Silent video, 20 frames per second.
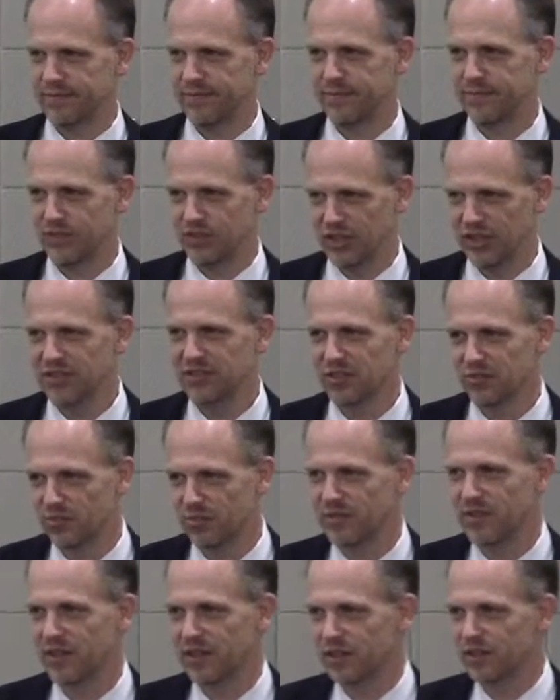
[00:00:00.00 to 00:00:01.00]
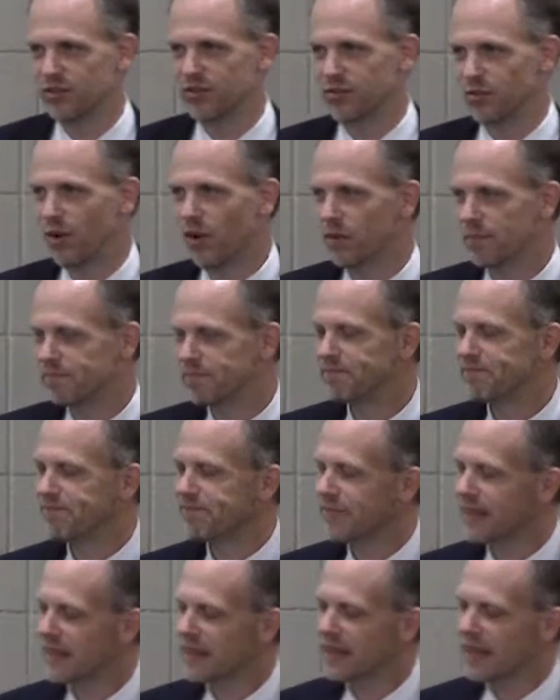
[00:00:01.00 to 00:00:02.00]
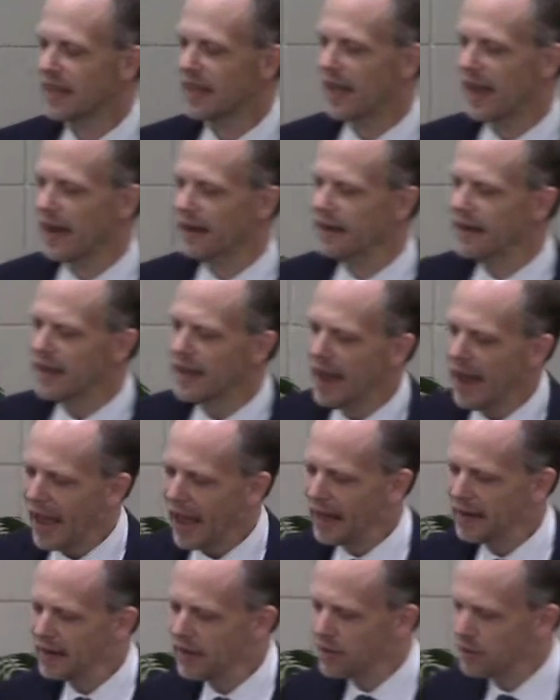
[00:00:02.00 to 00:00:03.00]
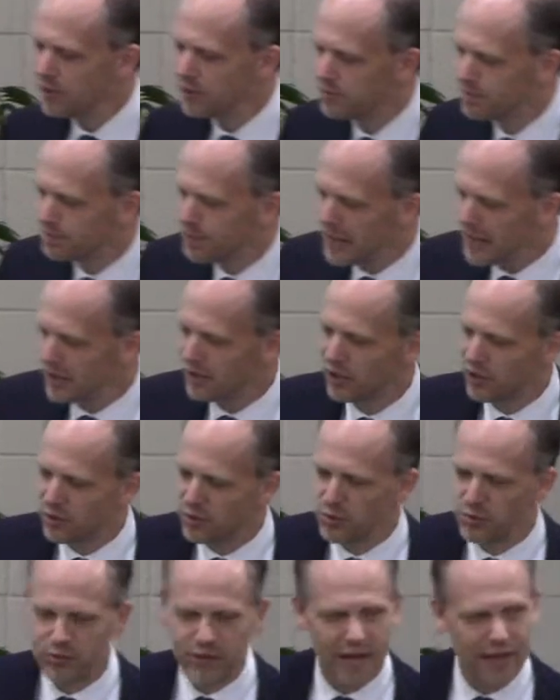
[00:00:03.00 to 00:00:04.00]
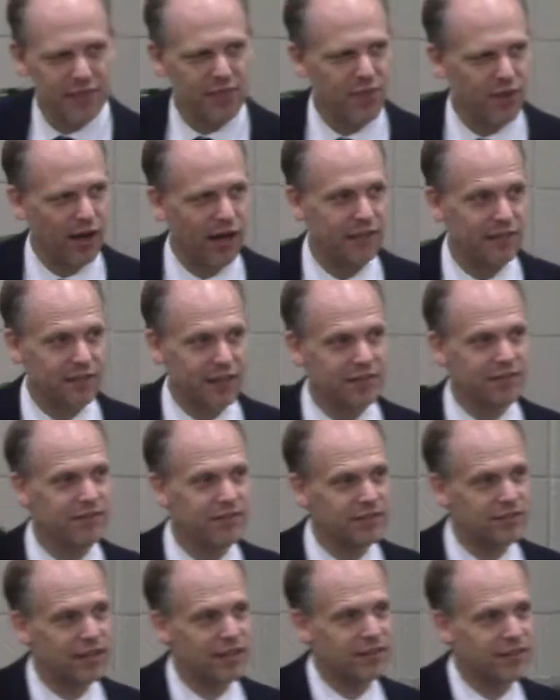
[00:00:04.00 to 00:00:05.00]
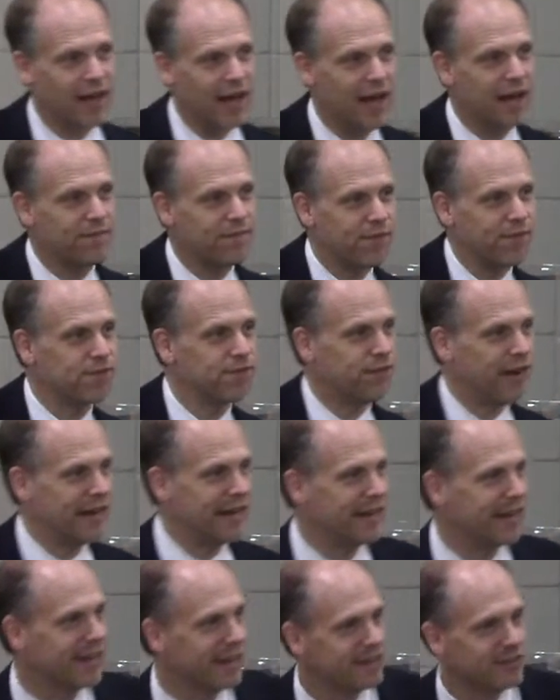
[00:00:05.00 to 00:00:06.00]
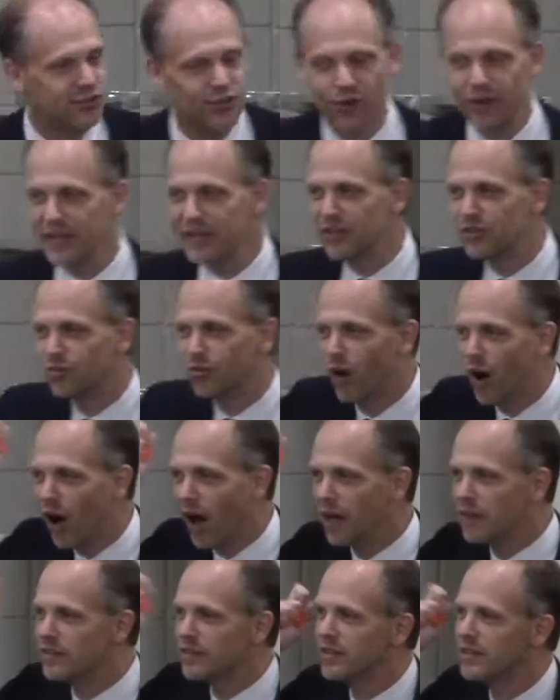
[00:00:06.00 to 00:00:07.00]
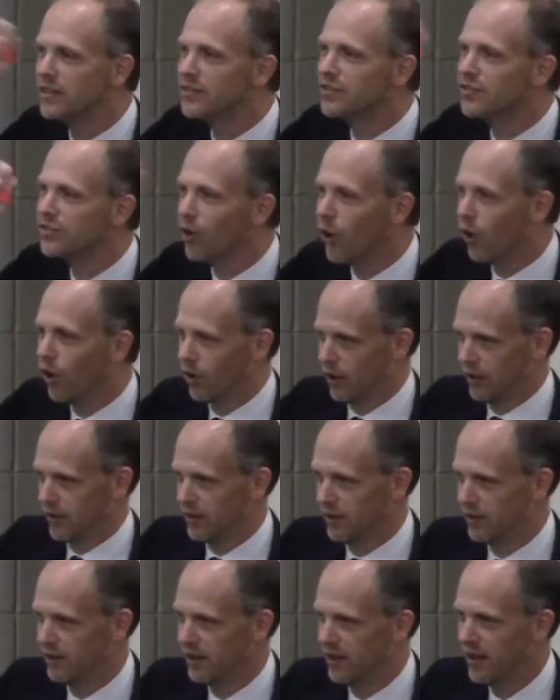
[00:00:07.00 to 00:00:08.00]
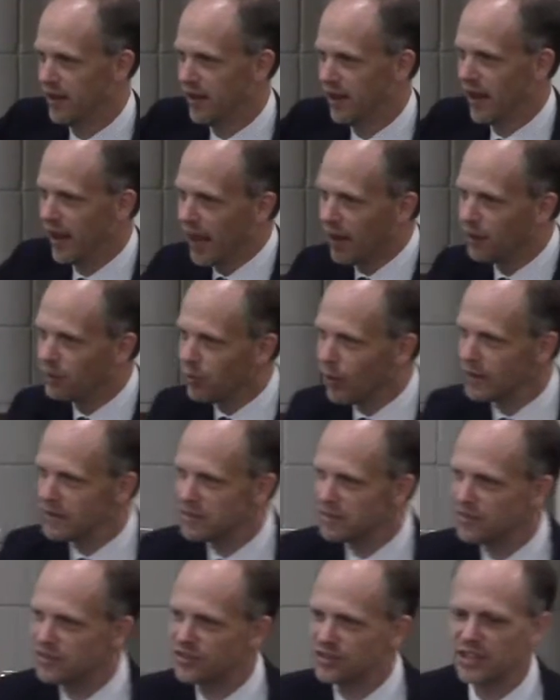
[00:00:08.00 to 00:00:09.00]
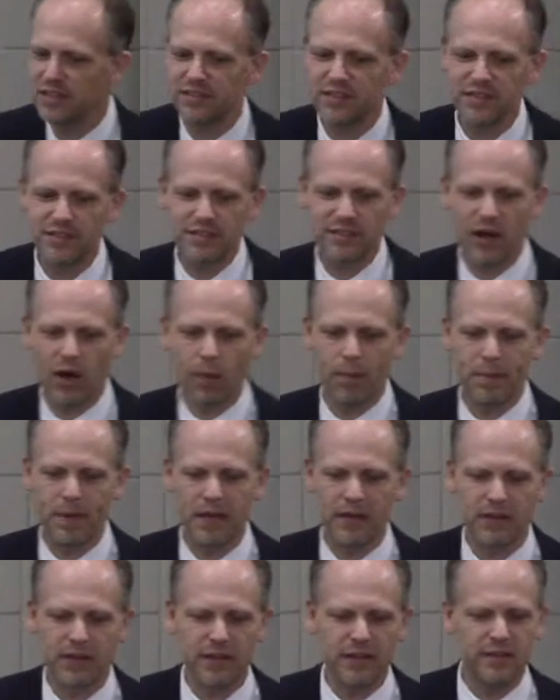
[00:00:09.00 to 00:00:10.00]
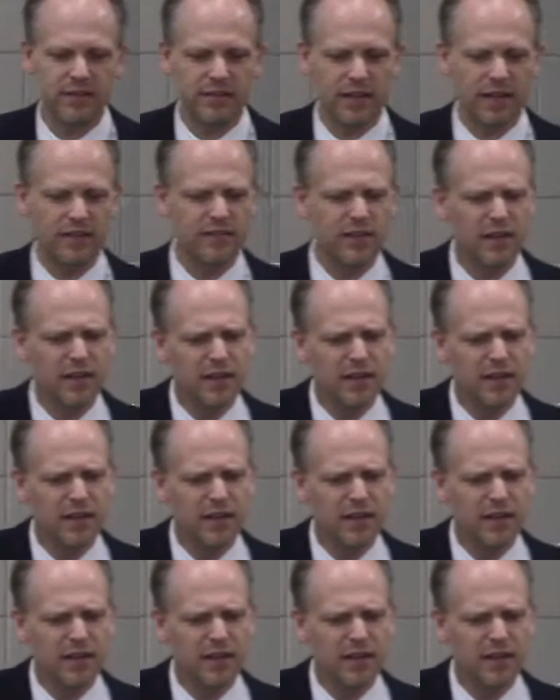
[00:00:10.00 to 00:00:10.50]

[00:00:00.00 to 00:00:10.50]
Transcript: Jesus was in control. And it was Peter who then thought, this is the time for fighting, and so he draws his sword. And what does Jesus tell Peter? He says,